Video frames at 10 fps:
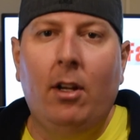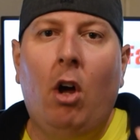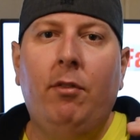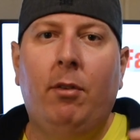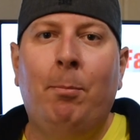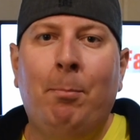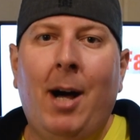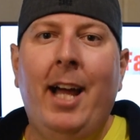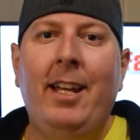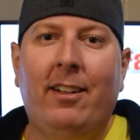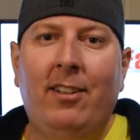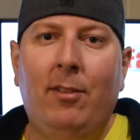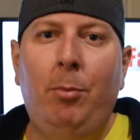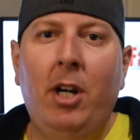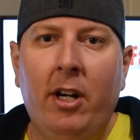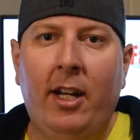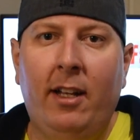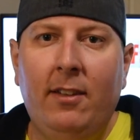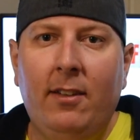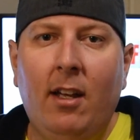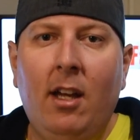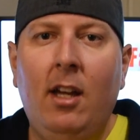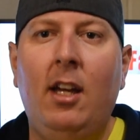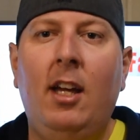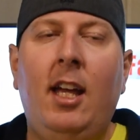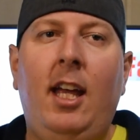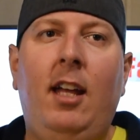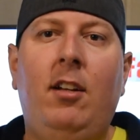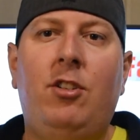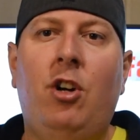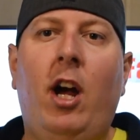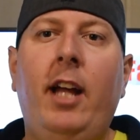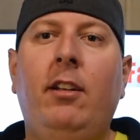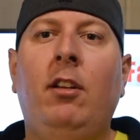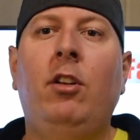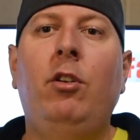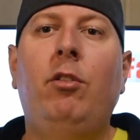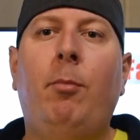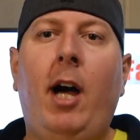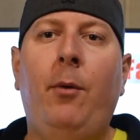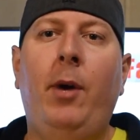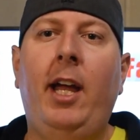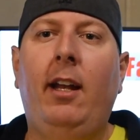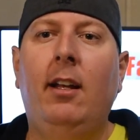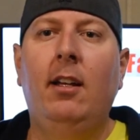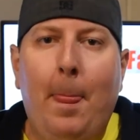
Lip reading: all from my experience in trying to lose my weight.